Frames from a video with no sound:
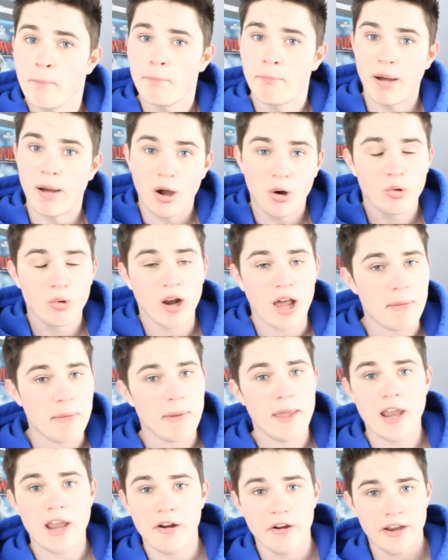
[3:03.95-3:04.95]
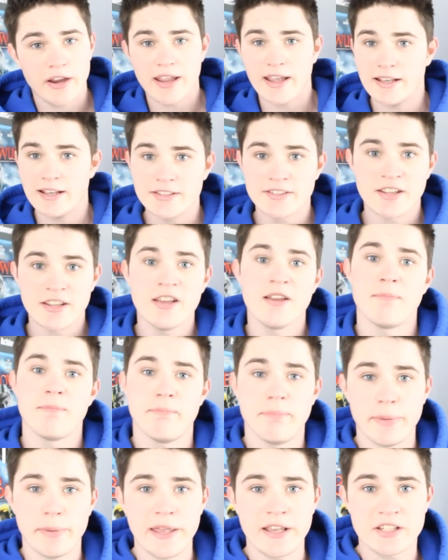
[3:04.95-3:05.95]
But all I'm hearing is
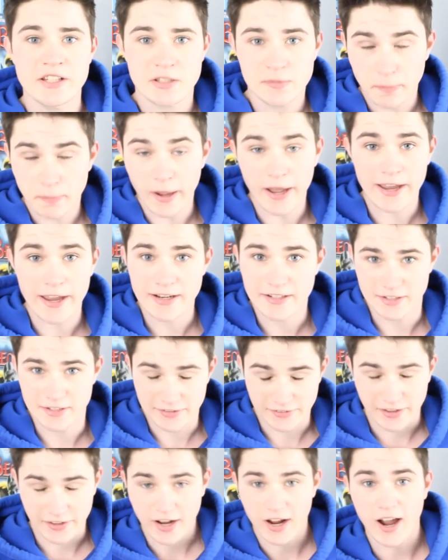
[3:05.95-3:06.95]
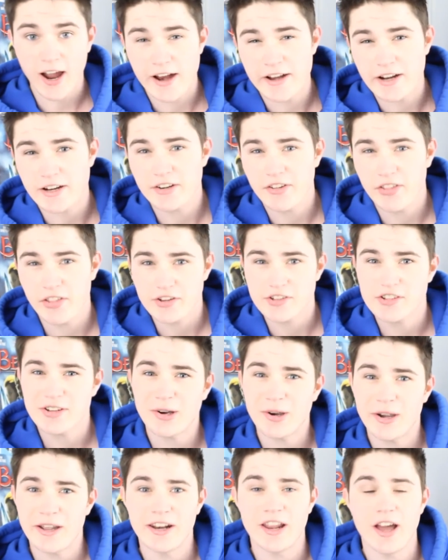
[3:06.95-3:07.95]
big spiders. They hide under the
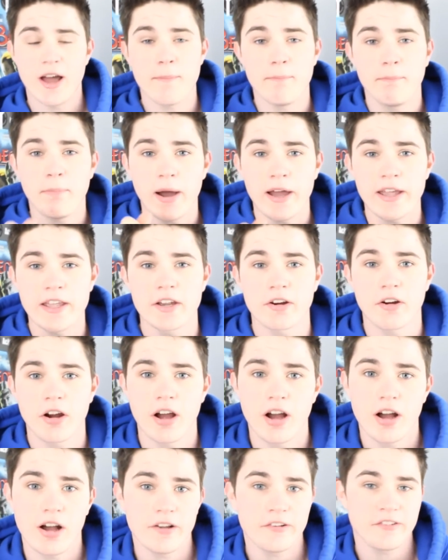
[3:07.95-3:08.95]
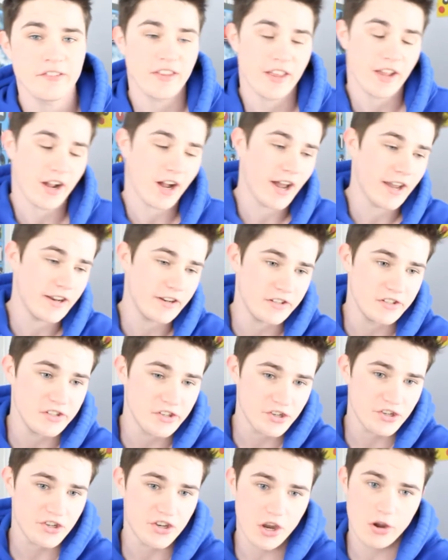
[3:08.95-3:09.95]
toilet and bite your ass. They hide in
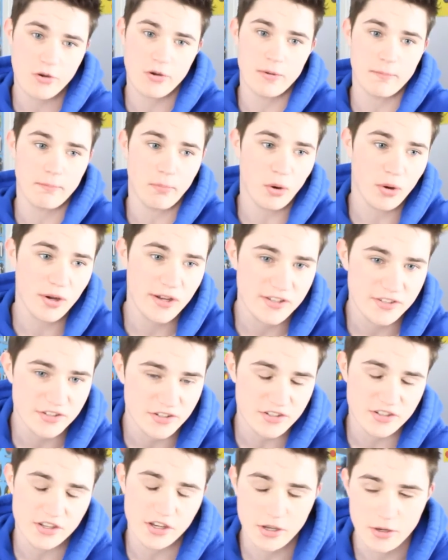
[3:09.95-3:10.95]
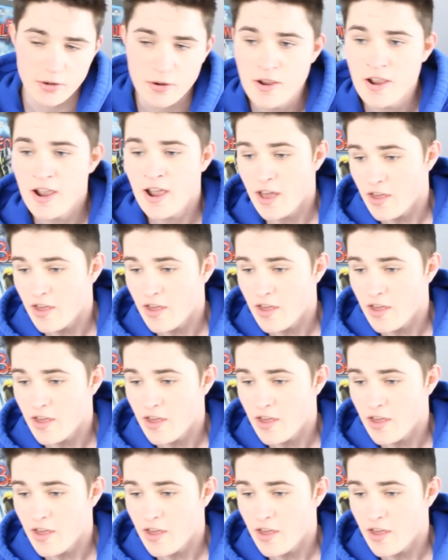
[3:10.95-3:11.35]
your shoe and poison you.